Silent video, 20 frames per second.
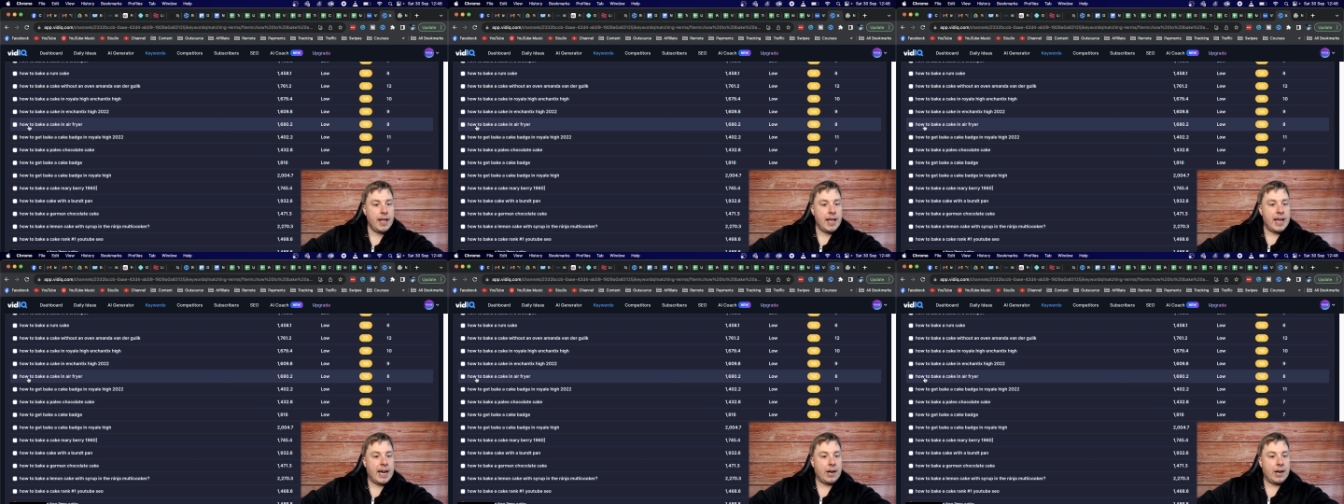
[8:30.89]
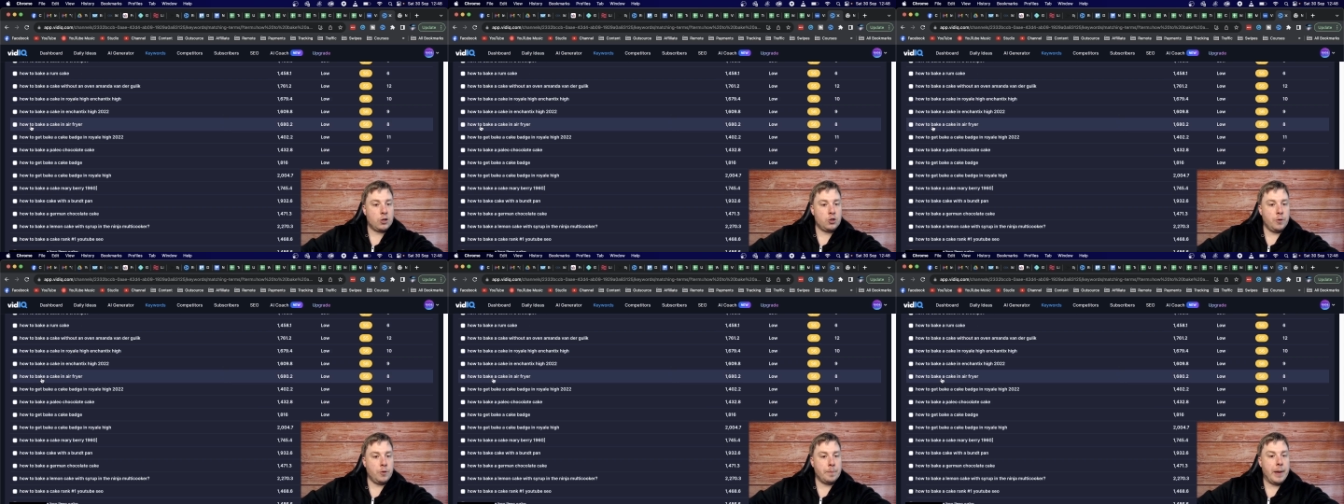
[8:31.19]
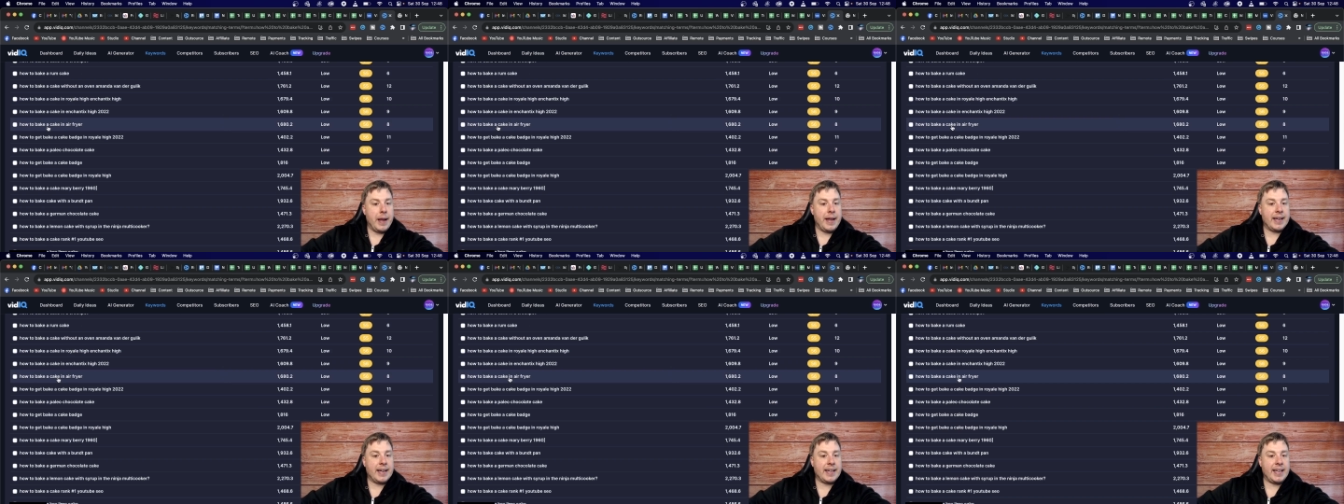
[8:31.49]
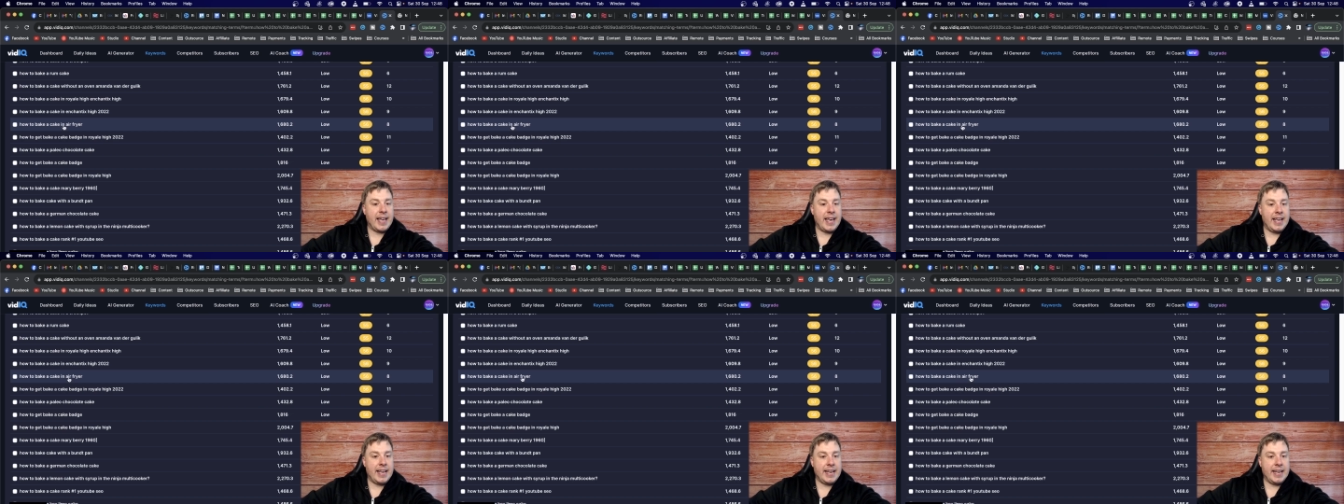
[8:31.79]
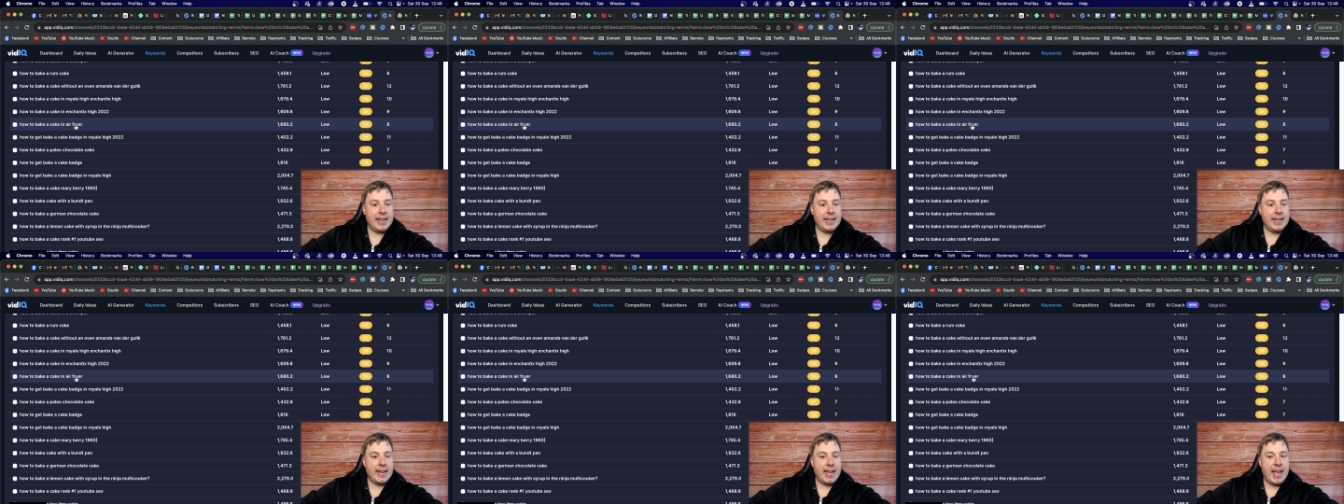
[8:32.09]
How to bake a cake
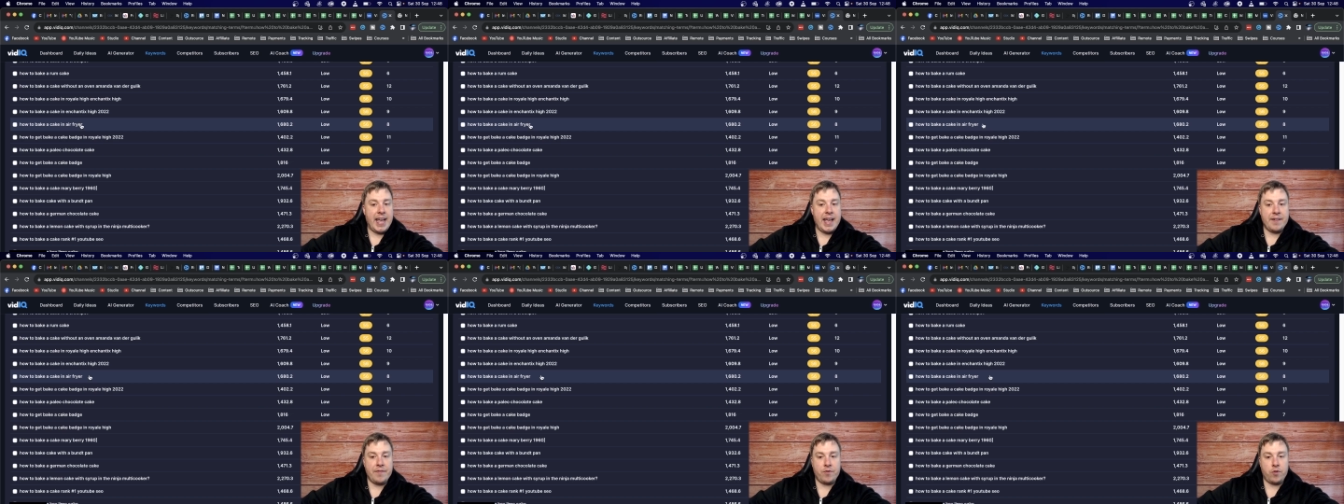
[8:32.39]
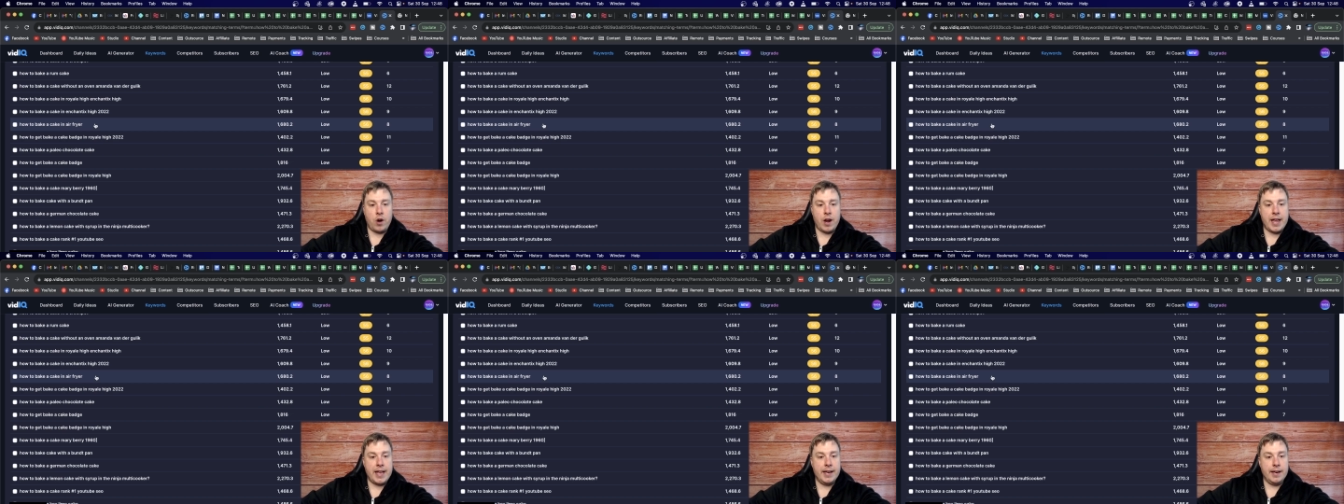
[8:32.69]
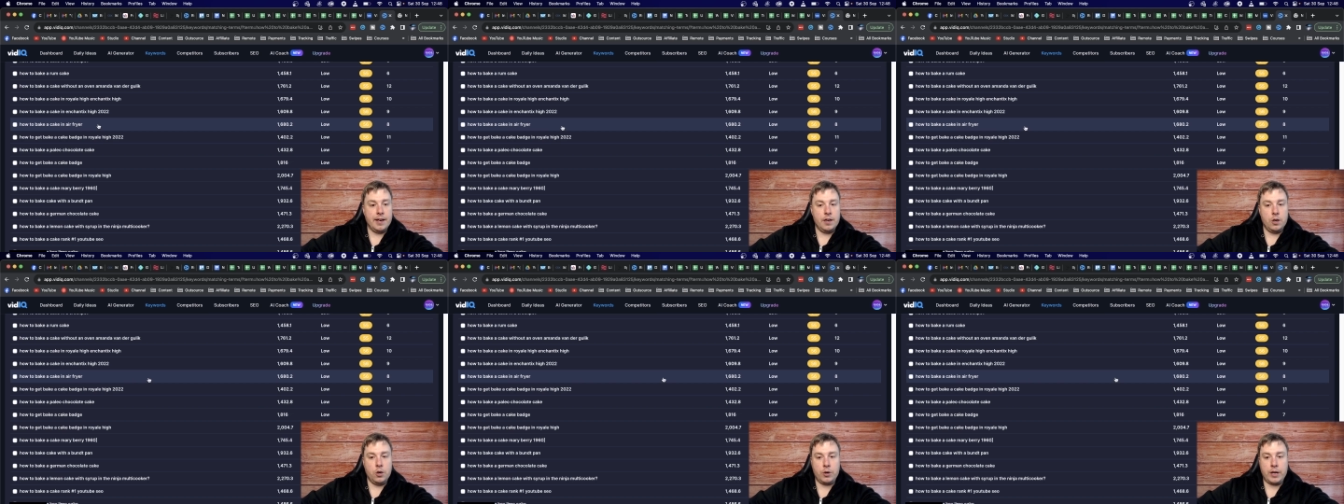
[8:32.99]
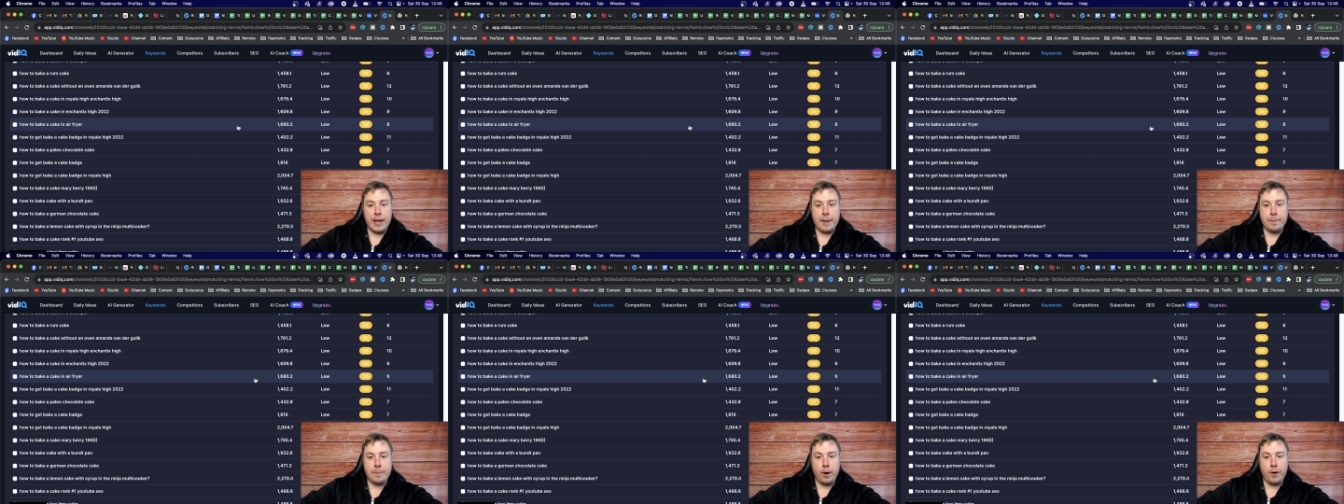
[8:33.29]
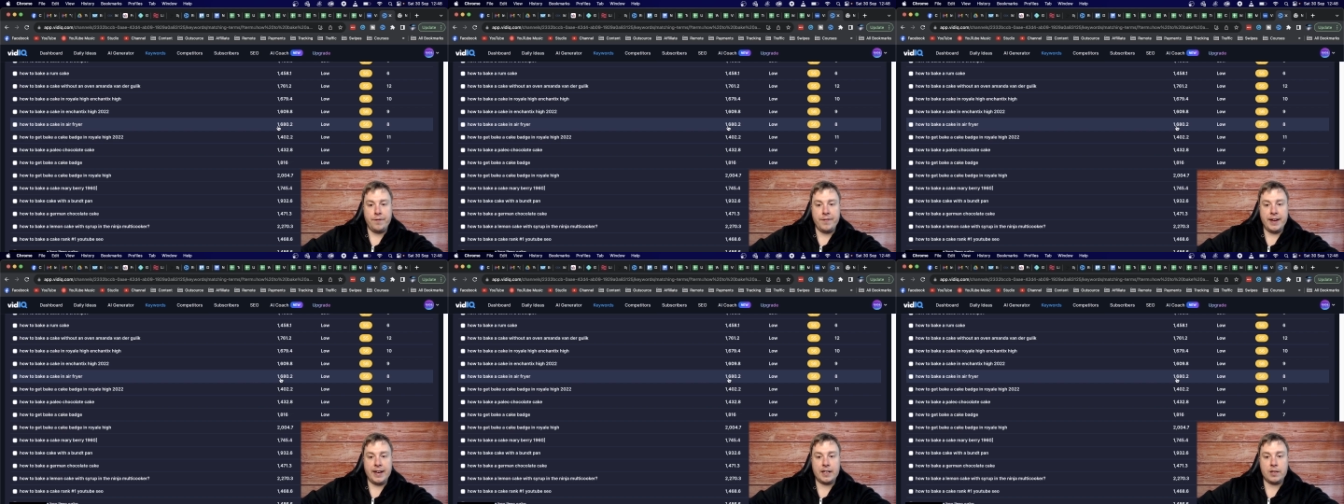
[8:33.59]
in an air fryer. Okay,
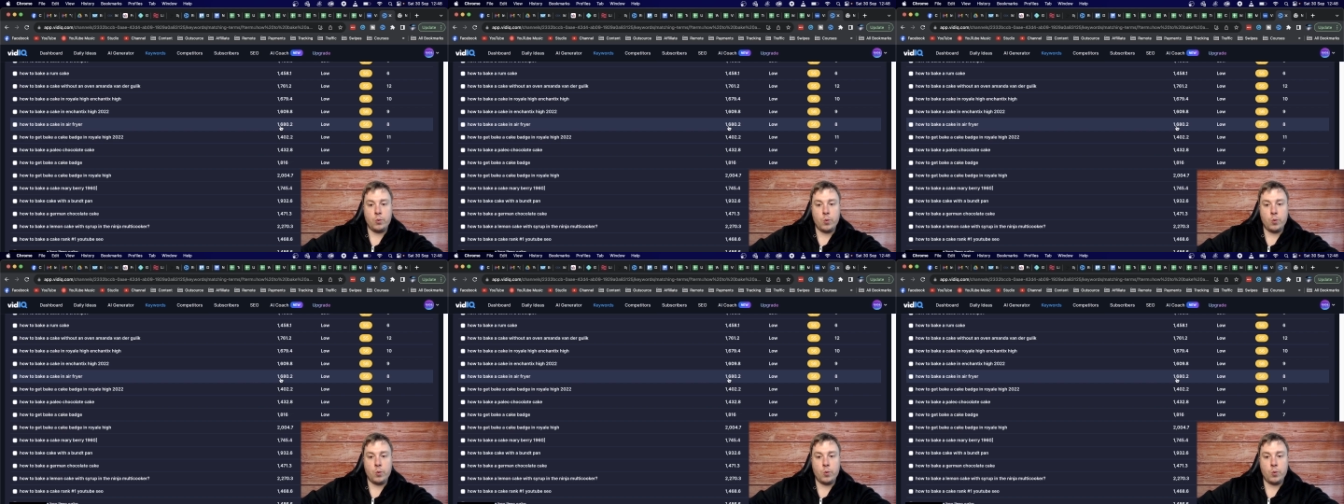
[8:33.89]
perfect.